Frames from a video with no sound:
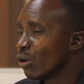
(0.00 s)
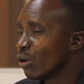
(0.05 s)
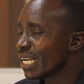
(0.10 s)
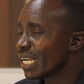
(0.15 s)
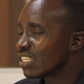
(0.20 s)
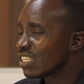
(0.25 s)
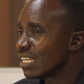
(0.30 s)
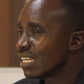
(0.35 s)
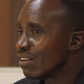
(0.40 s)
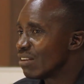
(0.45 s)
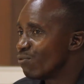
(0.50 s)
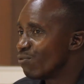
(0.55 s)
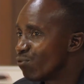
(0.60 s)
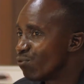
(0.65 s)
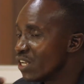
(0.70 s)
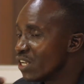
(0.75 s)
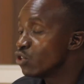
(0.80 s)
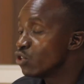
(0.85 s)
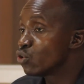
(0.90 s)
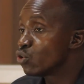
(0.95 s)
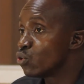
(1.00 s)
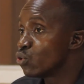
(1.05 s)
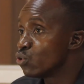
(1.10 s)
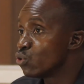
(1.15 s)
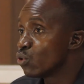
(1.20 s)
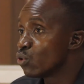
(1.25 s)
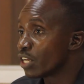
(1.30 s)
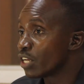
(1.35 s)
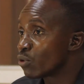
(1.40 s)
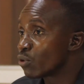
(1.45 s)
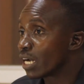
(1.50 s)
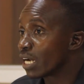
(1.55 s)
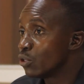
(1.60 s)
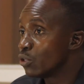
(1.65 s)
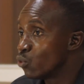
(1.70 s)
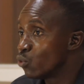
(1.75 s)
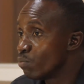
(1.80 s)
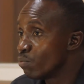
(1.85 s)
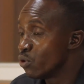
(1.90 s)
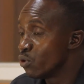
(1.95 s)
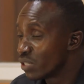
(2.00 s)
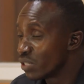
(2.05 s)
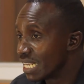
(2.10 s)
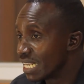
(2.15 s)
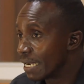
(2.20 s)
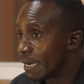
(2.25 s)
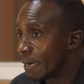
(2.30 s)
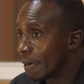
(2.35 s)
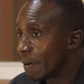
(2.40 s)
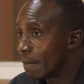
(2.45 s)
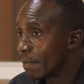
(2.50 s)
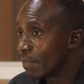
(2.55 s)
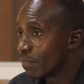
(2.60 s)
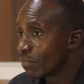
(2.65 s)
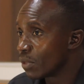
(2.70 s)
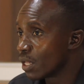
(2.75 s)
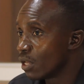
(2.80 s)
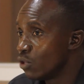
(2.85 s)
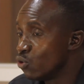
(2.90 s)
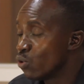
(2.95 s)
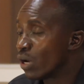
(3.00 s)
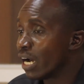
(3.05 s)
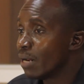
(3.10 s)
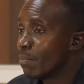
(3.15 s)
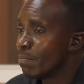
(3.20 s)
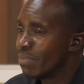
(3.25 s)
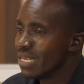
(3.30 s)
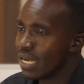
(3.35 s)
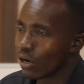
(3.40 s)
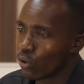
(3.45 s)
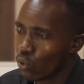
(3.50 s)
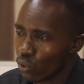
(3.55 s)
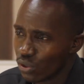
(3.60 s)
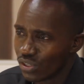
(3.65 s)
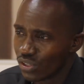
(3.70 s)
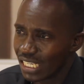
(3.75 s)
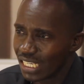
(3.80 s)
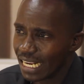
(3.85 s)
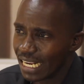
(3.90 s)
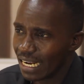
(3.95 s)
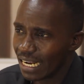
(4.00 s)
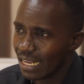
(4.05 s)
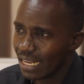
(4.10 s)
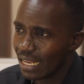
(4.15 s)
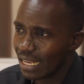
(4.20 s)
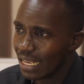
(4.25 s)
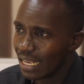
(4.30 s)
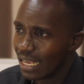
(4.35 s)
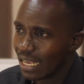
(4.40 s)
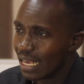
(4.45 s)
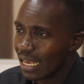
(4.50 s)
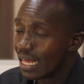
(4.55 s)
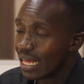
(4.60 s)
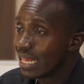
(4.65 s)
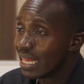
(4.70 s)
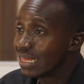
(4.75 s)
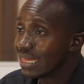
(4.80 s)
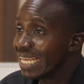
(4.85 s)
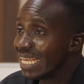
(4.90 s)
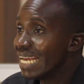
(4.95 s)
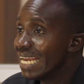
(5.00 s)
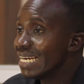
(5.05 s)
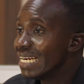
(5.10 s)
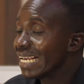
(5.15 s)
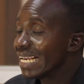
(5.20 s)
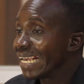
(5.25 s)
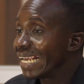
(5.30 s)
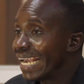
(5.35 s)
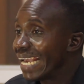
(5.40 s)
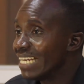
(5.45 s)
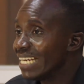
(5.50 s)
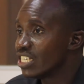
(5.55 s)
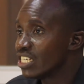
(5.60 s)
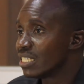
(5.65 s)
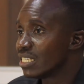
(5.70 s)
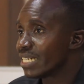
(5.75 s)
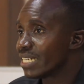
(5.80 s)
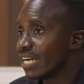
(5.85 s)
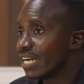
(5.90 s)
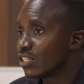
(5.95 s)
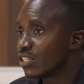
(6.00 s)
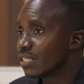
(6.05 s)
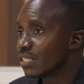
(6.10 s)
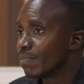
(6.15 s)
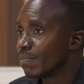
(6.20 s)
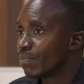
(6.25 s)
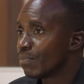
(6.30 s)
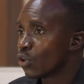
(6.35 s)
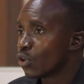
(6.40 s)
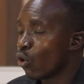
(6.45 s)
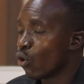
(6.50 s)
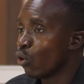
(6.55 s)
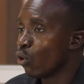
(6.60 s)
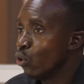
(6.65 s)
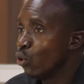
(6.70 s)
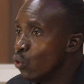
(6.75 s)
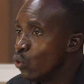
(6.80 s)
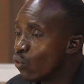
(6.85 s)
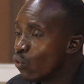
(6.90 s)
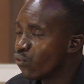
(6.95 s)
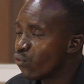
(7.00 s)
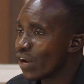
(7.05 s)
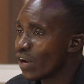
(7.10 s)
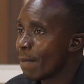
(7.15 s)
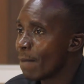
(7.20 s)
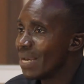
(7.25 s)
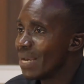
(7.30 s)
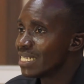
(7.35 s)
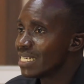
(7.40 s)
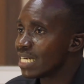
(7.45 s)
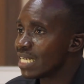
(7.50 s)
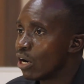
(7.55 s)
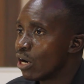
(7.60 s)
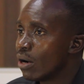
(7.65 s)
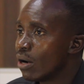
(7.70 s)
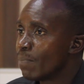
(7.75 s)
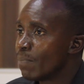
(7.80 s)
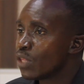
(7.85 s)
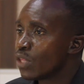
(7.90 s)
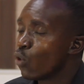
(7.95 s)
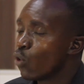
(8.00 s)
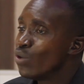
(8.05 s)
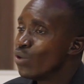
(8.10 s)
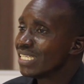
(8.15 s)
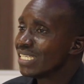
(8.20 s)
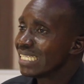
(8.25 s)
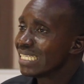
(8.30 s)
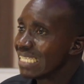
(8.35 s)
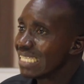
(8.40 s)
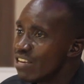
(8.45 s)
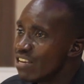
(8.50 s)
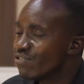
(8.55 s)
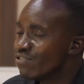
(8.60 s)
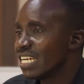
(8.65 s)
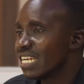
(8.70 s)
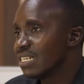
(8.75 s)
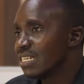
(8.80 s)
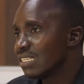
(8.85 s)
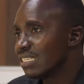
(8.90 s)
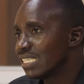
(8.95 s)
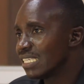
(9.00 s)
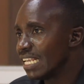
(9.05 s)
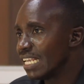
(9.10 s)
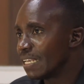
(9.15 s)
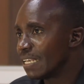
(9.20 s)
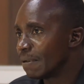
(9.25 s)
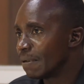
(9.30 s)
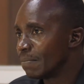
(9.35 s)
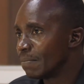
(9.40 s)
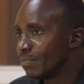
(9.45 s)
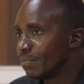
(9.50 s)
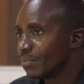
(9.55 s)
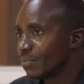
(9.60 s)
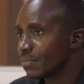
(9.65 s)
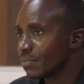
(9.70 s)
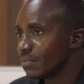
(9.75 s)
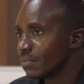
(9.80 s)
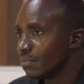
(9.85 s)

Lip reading: Lord has revealed to you that you can do music, you can be a good singer, then get in touch or look for a mentor who is gifted in singing.